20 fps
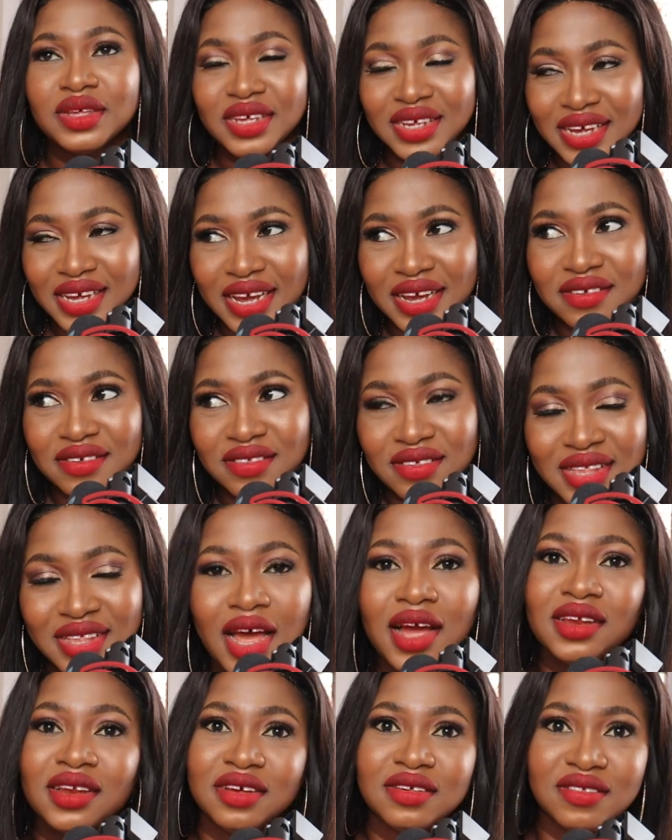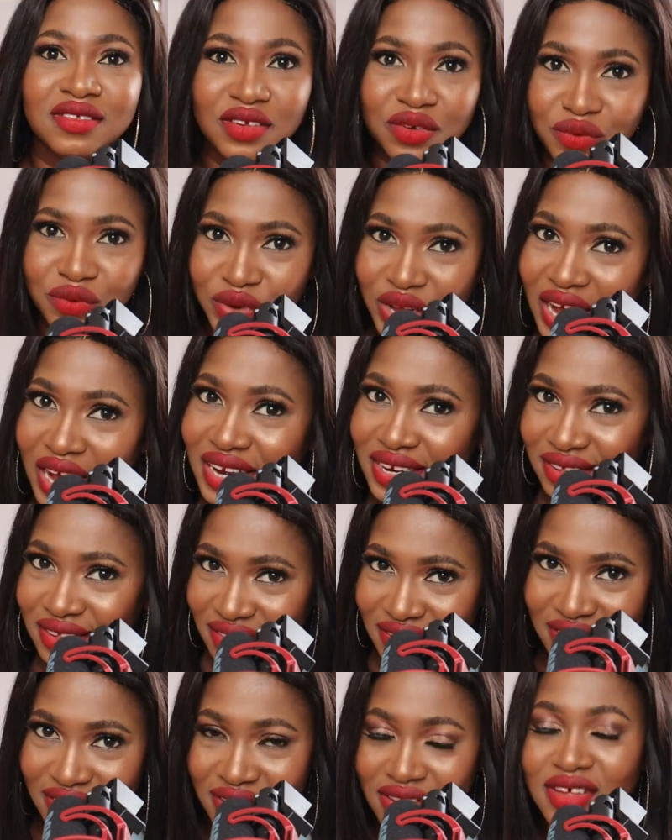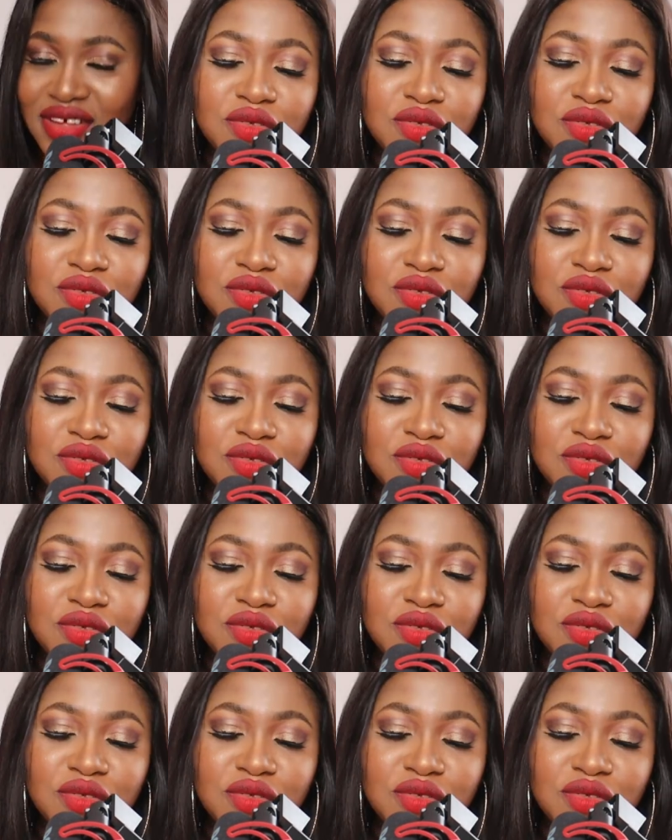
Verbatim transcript: Yes, that is the reality.